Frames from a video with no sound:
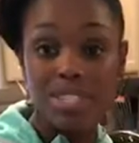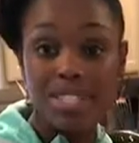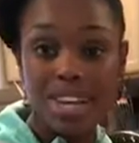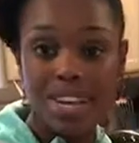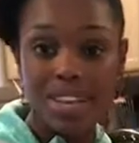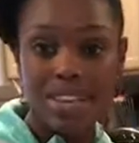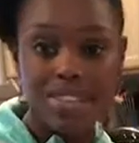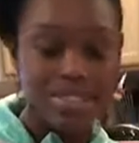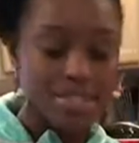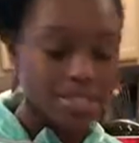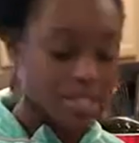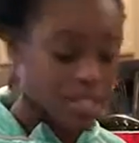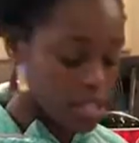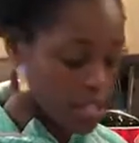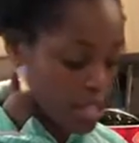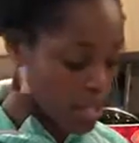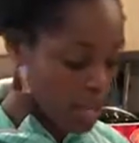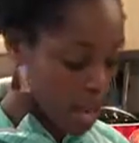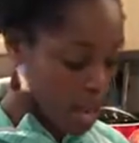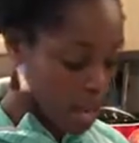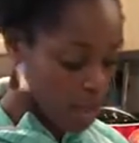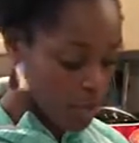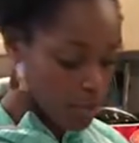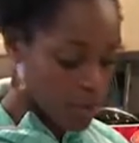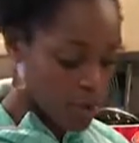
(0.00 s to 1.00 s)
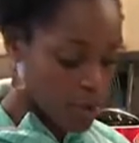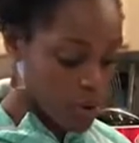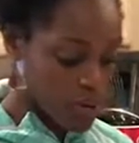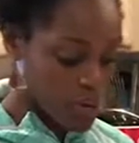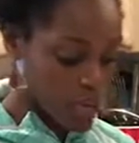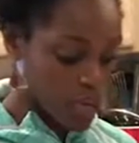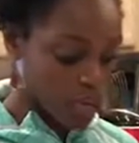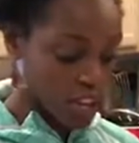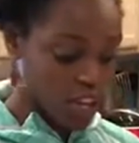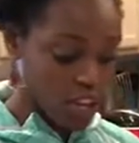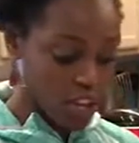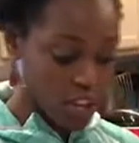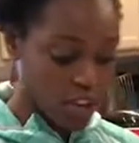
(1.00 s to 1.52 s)
diced.
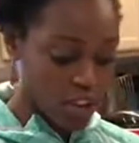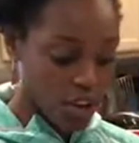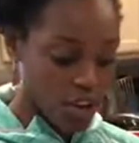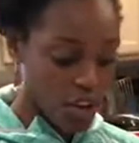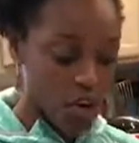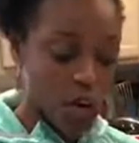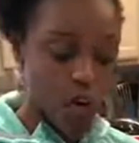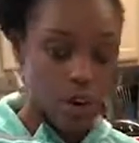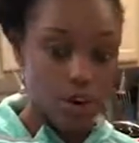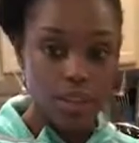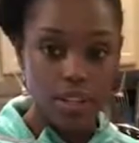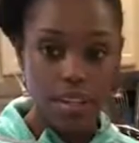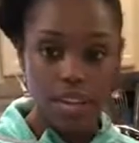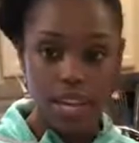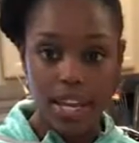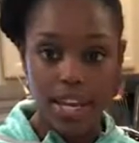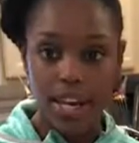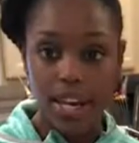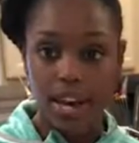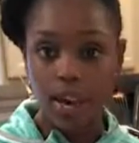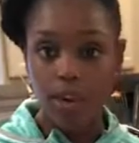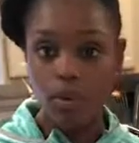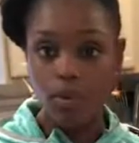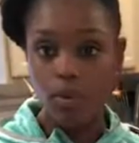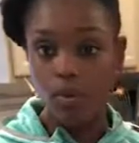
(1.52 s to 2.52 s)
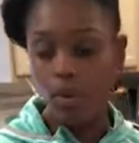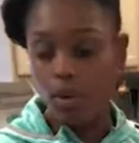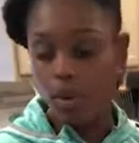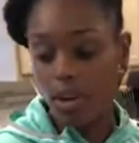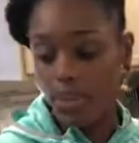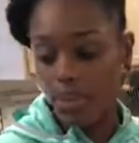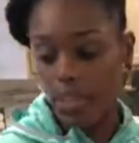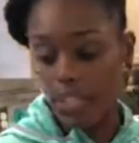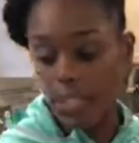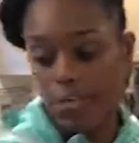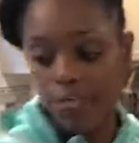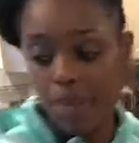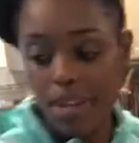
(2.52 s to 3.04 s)
They are laid out on
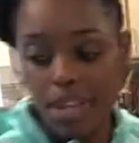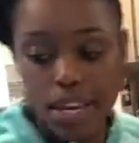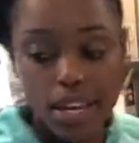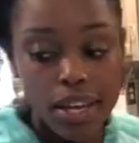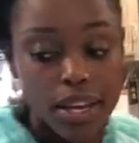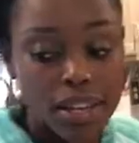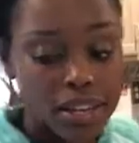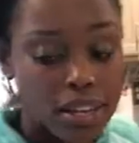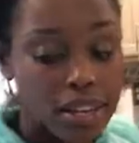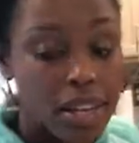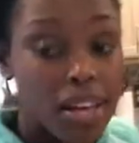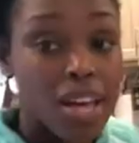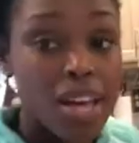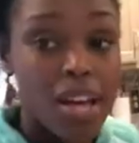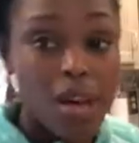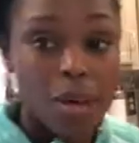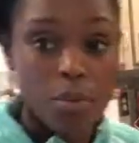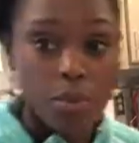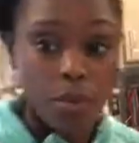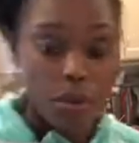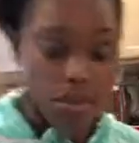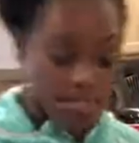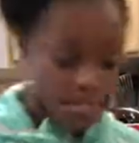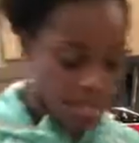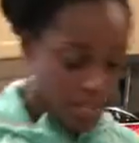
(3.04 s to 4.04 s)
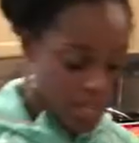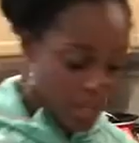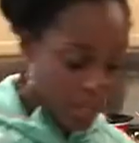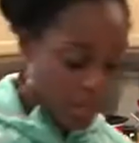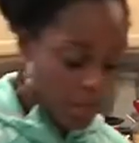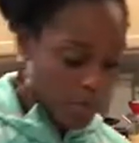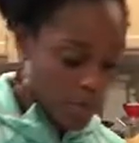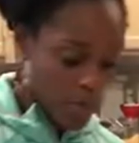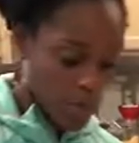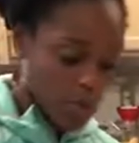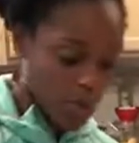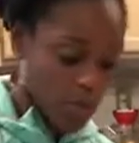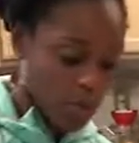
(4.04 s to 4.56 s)
this pan. I'm going to top
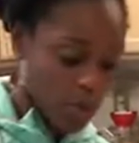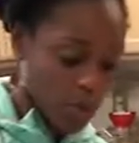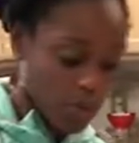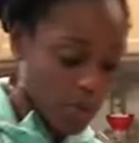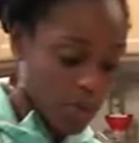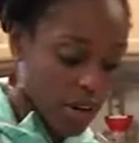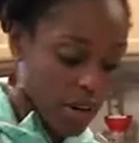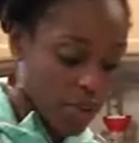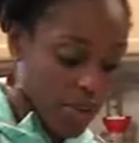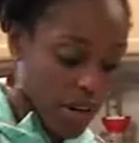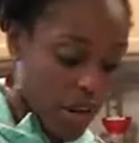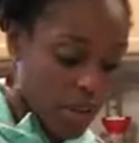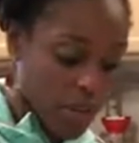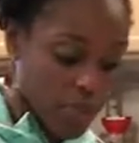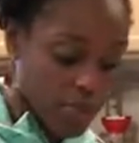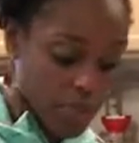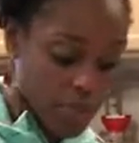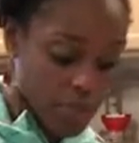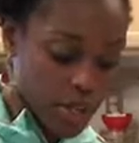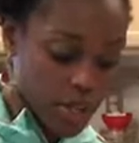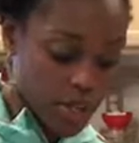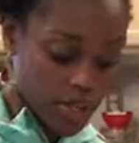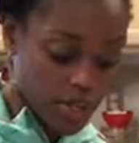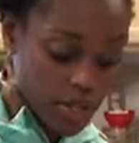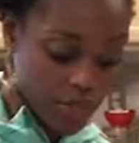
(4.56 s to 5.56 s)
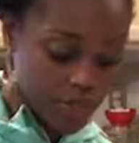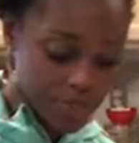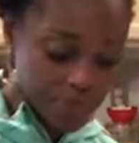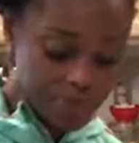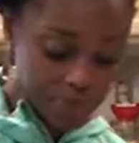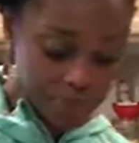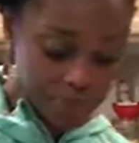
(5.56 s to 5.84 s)
it with a little bit of olive oil.